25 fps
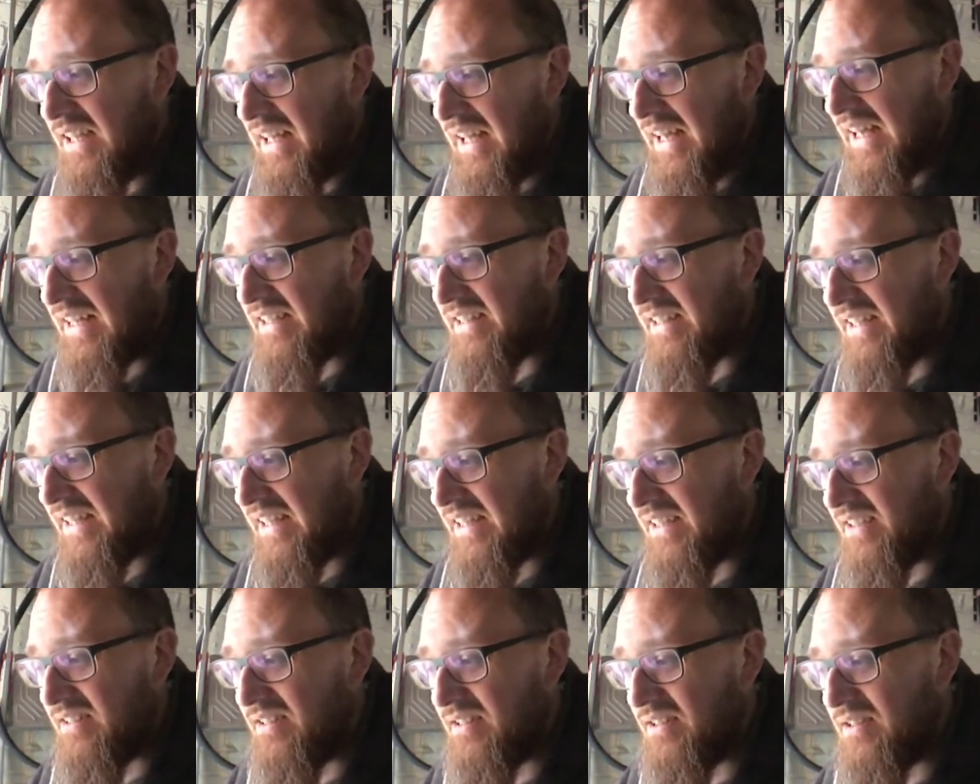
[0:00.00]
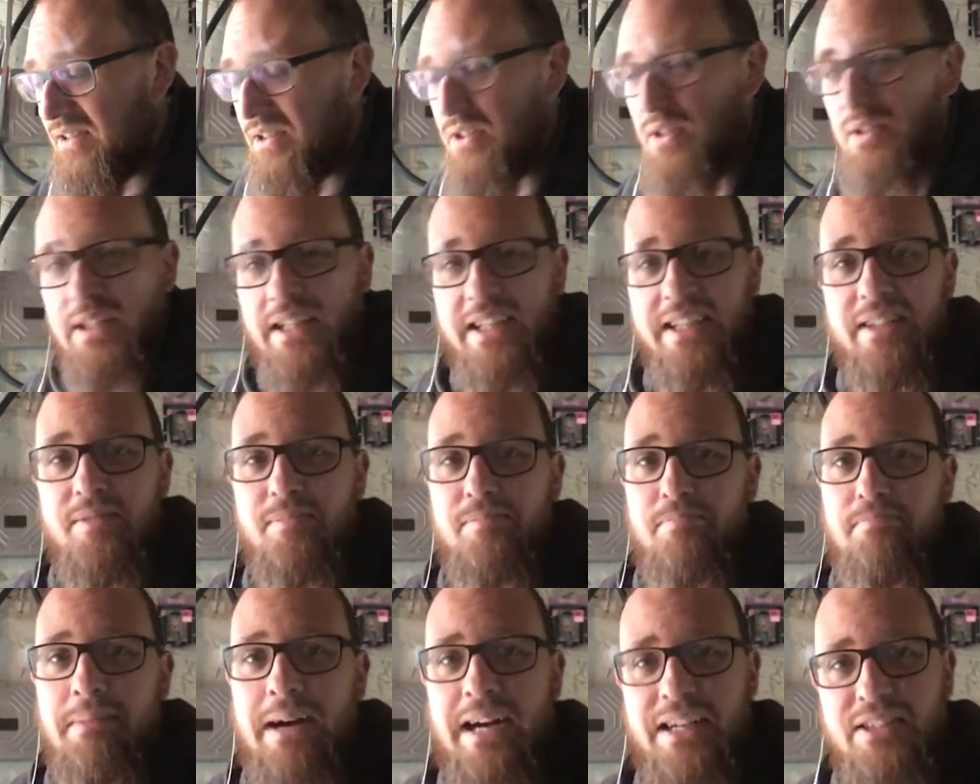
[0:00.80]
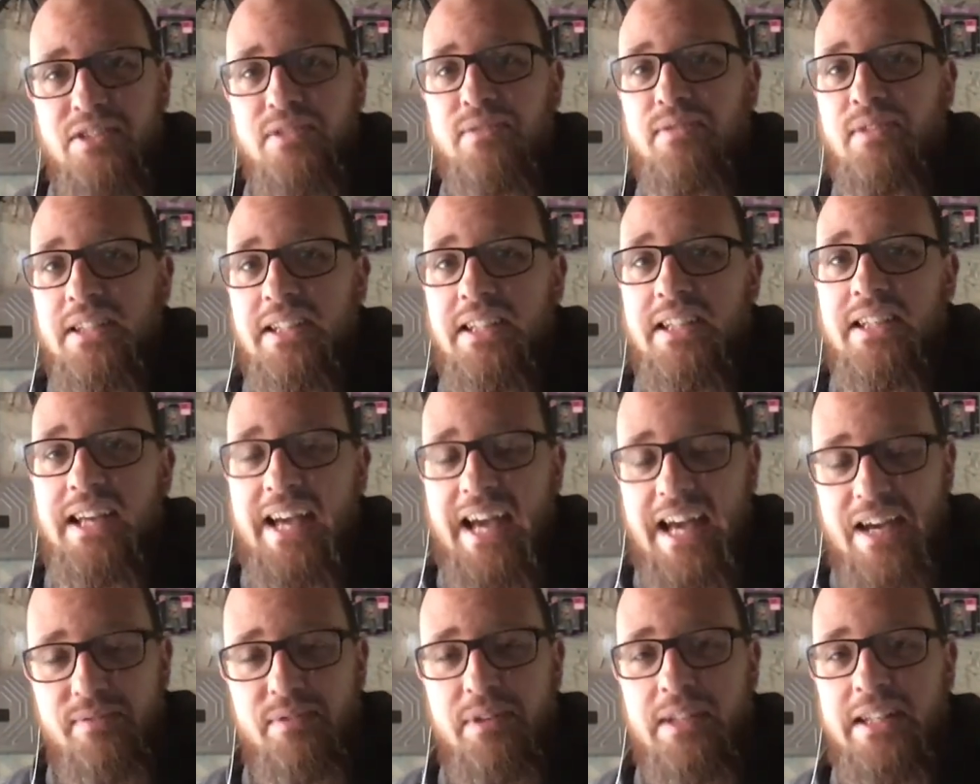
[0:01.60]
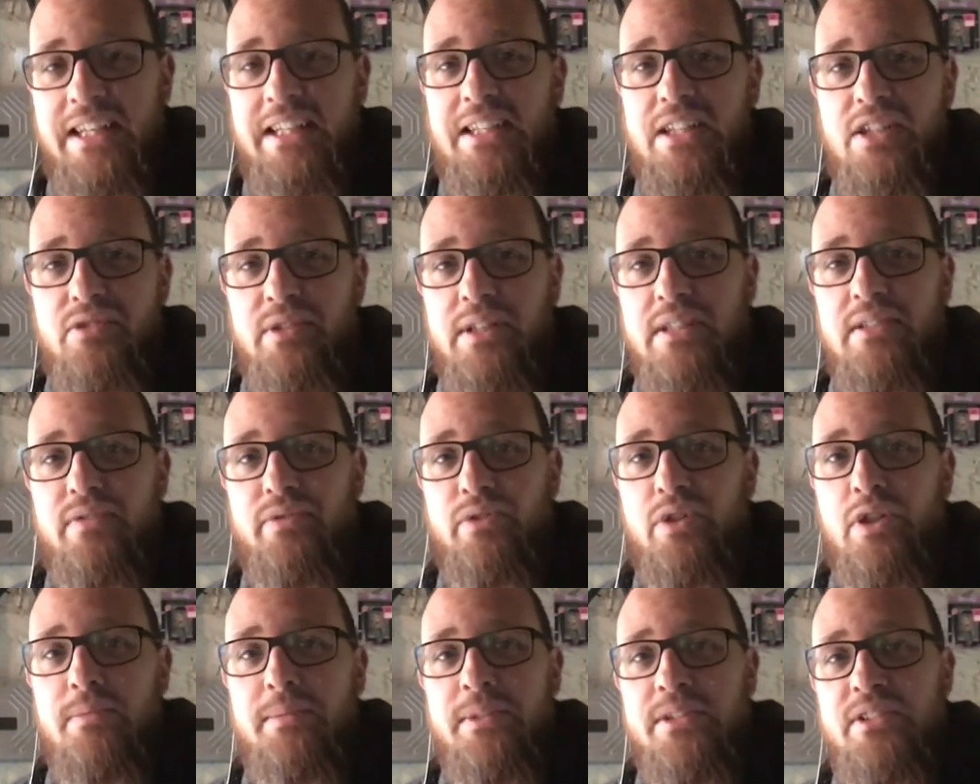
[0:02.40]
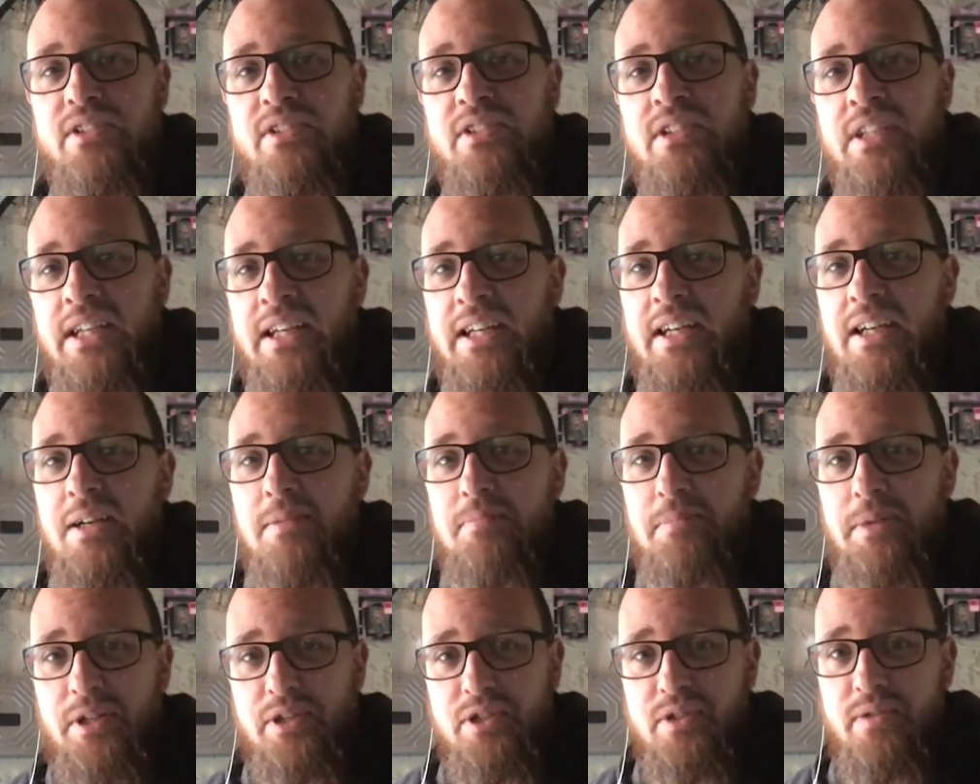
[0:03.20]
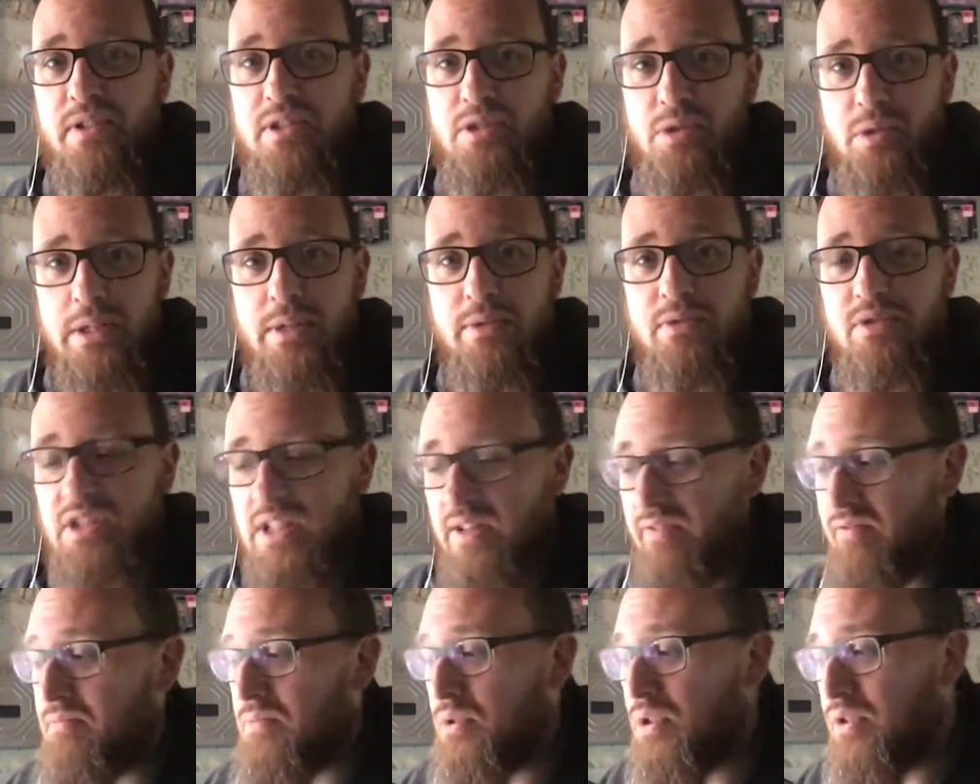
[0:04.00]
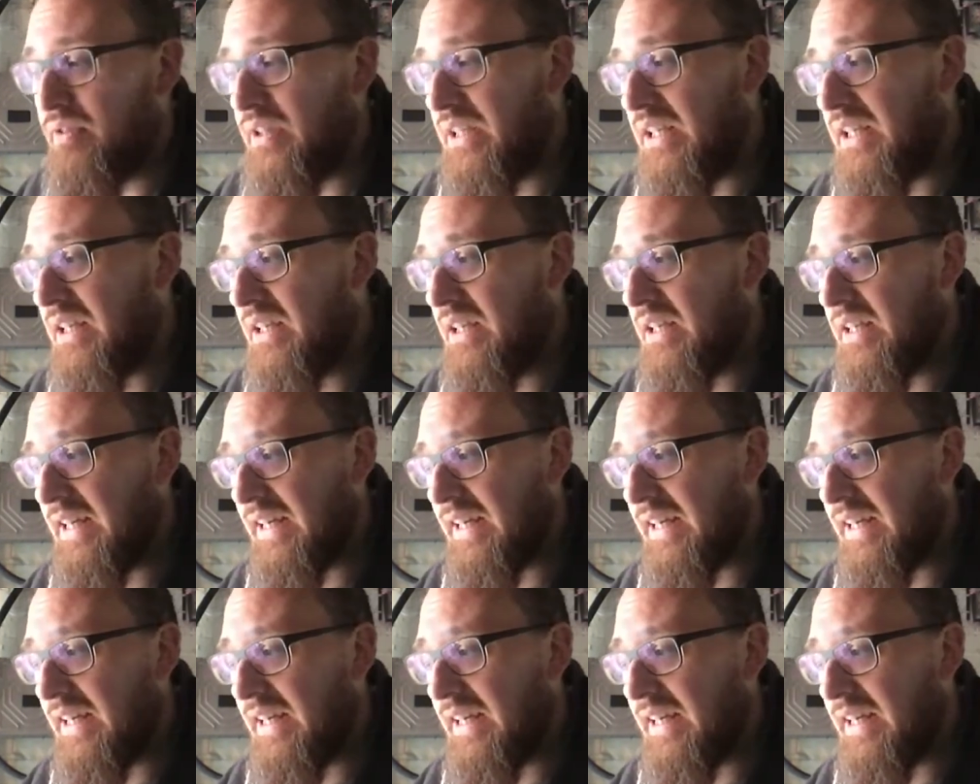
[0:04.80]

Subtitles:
and then got like massively heavily into Transformers because of the 2007 movie.